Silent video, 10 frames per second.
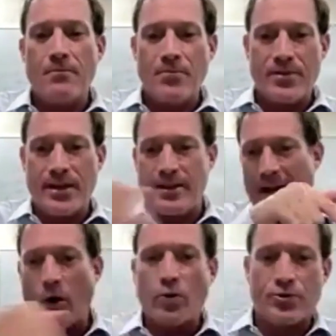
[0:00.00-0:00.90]
then
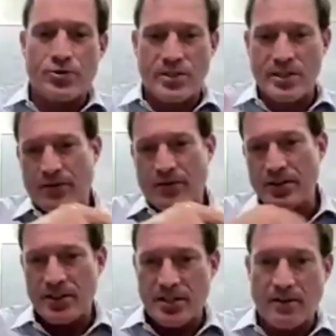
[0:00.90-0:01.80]
that alters the
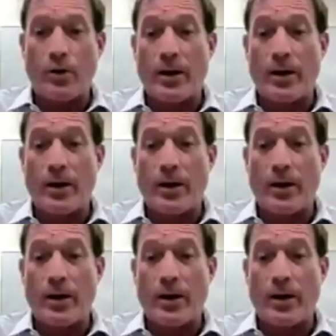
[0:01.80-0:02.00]
efficiency of